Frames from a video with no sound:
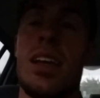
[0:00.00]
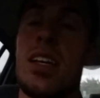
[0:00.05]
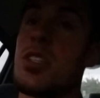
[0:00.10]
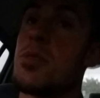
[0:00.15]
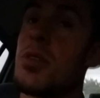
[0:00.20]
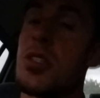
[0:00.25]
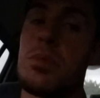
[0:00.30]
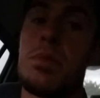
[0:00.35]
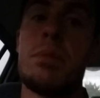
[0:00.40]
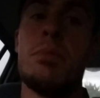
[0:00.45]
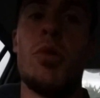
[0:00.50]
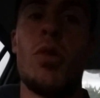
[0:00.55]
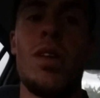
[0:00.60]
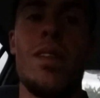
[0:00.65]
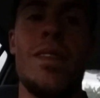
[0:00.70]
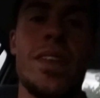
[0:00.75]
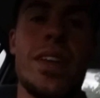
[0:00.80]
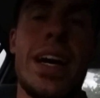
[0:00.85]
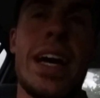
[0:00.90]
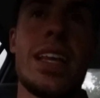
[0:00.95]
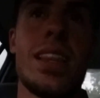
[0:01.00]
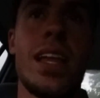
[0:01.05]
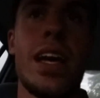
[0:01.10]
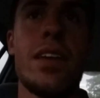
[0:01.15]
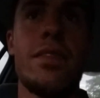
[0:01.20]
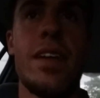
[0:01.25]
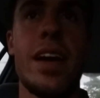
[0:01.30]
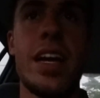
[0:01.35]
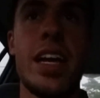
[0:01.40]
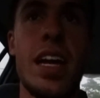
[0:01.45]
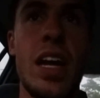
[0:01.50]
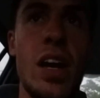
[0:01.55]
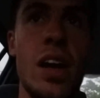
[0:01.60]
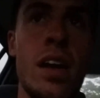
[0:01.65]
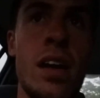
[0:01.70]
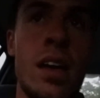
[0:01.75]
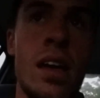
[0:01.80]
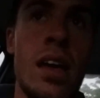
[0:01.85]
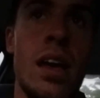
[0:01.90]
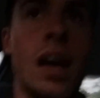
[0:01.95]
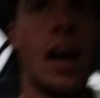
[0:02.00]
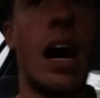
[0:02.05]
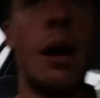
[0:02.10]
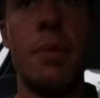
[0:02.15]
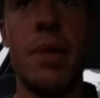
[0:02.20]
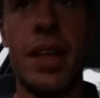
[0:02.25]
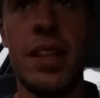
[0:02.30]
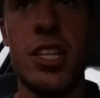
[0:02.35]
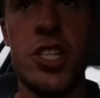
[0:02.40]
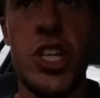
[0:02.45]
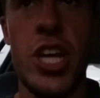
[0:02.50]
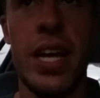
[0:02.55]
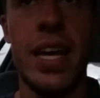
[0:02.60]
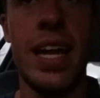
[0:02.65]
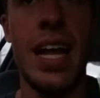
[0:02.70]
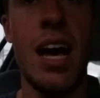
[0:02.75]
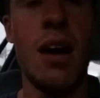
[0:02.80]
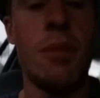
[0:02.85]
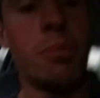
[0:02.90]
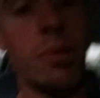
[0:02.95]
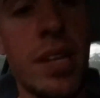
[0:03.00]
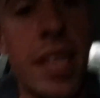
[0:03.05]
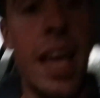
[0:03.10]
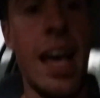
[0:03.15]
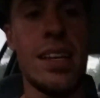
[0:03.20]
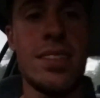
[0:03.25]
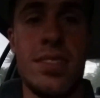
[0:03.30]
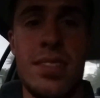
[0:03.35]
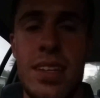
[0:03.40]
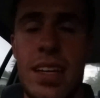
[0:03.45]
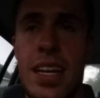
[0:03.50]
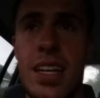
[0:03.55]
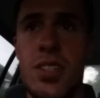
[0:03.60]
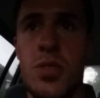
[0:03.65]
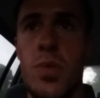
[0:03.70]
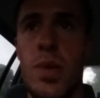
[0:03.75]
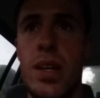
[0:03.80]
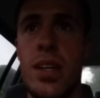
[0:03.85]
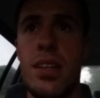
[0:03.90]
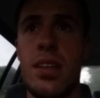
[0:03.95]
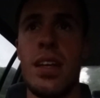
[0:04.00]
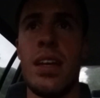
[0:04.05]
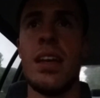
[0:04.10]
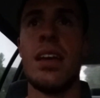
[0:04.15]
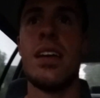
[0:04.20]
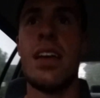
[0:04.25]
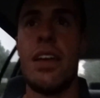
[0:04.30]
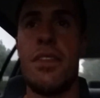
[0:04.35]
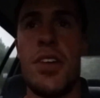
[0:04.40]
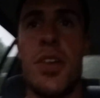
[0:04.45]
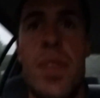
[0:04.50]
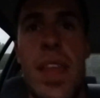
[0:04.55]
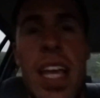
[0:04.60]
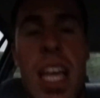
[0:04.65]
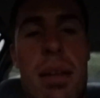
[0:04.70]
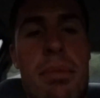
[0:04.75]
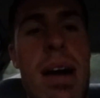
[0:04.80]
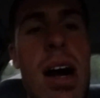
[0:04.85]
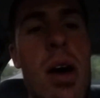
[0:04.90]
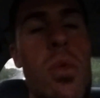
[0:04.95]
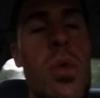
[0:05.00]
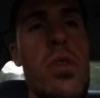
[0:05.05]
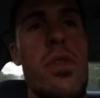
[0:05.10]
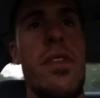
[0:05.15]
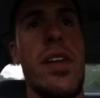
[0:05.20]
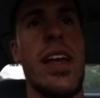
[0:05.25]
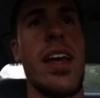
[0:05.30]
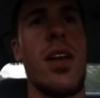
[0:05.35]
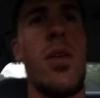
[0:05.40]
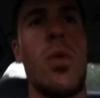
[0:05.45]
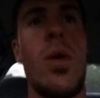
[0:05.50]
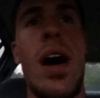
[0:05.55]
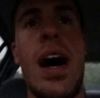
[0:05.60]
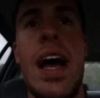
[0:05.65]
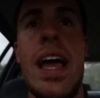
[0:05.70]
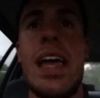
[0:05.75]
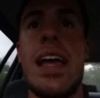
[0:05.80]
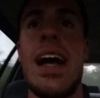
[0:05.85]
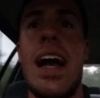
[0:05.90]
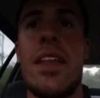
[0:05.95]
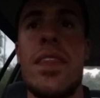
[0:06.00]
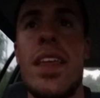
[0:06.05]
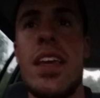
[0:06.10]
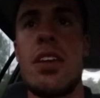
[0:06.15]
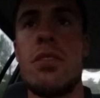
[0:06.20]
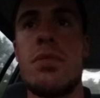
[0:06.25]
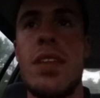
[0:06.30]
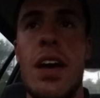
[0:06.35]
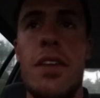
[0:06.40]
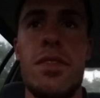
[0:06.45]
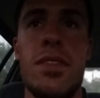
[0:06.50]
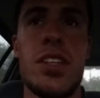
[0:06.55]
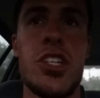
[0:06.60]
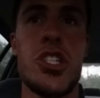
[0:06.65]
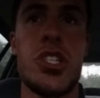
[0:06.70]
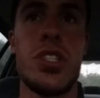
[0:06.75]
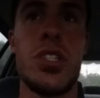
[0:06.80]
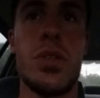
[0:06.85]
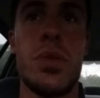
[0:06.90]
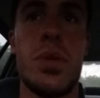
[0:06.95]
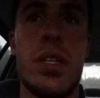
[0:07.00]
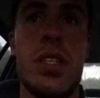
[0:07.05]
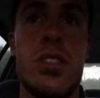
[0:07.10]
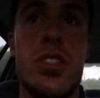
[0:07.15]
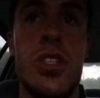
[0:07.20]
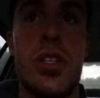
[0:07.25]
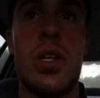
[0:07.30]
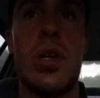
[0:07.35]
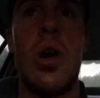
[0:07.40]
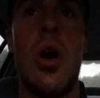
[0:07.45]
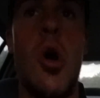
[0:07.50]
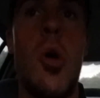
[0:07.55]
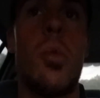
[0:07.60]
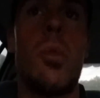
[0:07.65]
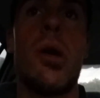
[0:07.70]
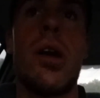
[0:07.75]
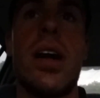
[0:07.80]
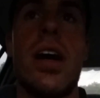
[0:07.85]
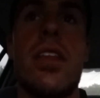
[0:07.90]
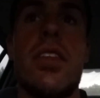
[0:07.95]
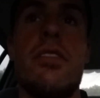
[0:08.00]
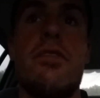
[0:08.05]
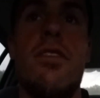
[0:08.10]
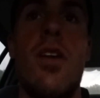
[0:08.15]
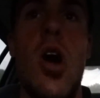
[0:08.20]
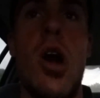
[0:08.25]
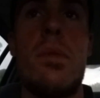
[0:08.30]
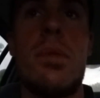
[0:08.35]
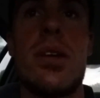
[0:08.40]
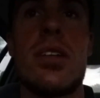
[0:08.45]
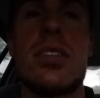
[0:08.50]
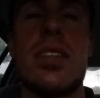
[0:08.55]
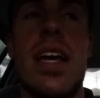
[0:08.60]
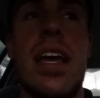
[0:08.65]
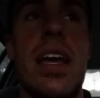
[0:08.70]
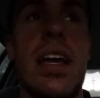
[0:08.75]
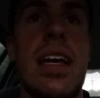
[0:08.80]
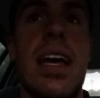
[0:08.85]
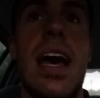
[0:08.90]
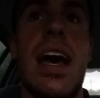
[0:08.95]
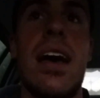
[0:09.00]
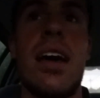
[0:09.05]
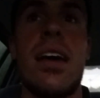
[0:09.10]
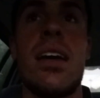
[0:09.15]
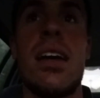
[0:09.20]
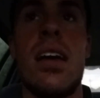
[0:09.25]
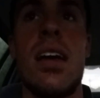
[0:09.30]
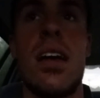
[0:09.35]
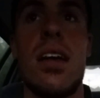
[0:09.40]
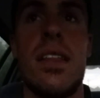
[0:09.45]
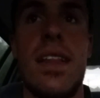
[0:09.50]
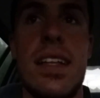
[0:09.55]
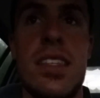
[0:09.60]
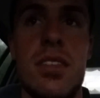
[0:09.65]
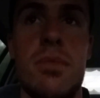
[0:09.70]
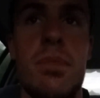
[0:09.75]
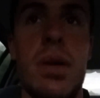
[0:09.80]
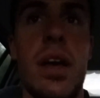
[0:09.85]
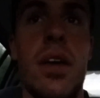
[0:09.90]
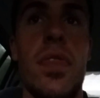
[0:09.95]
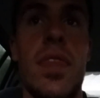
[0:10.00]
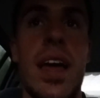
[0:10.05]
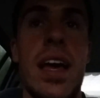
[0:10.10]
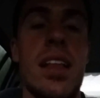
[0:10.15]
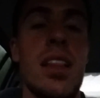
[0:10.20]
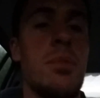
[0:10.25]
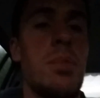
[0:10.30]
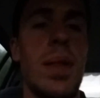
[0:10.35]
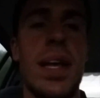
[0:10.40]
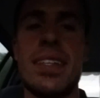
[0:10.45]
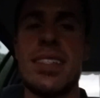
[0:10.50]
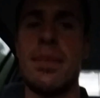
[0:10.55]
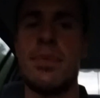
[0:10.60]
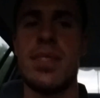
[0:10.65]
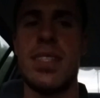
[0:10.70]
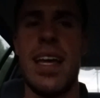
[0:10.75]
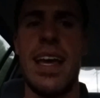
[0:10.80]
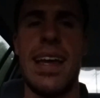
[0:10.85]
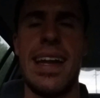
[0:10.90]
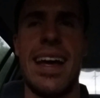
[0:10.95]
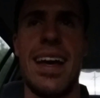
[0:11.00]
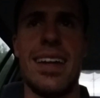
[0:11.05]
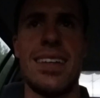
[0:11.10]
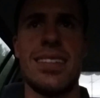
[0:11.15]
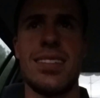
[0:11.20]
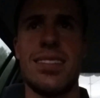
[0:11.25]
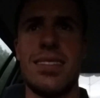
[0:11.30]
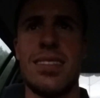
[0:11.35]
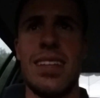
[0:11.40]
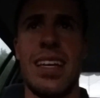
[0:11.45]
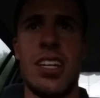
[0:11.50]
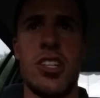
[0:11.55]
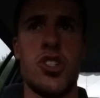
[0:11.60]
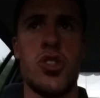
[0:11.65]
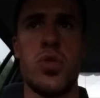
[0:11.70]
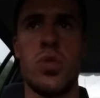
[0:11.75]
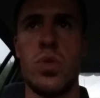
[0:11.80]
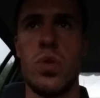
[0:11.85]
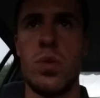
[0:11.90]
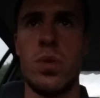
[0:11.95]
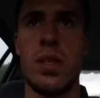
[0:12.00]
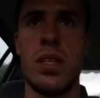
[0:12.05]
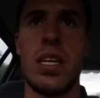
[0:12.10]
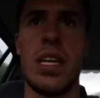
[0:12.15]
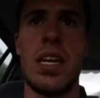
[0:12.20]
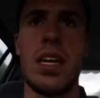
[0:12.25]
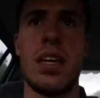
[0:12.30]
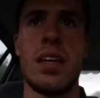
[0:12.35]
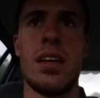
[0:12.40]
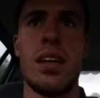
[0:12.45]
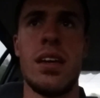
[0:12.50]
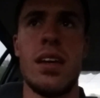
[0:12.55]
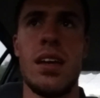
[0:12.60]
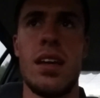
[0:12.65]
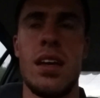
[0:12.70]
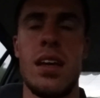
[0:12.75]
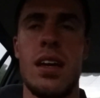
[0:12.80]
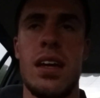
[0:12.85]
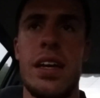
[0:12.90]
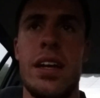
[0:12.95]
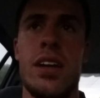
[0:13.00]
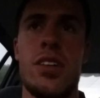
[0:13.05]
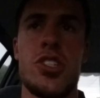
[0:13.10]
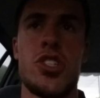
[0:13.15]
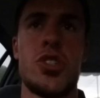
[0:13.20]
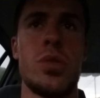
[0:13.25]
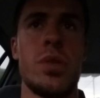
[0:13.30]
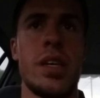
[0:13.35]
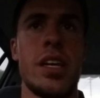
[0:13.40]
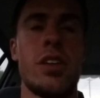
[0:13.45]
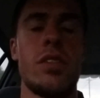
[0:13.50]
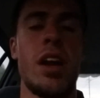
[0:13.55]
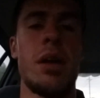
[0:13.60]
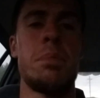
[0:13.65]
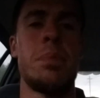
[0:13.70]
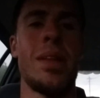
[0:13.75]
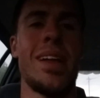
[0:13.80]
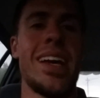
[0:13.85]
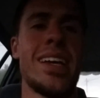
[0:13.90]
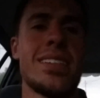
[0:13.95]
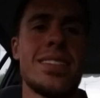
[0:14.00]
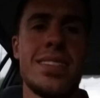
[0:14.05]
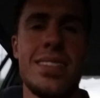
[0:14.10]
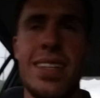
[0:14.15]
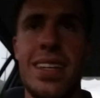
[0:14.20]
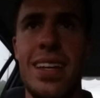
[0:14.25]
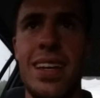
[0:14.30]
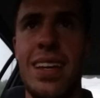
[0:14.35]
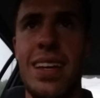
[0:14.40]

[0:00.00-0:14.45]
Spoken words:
Supposed to be more of a nightlife, I hear. I'm gonna have to check it out. But yes, I just wanna, if you're thinking about woofing in Hawaii, I think you definitely should do it. Do your homework on the farm you're staying at. That's a big thing. The place I'm staying at is truly, it's truly a great place.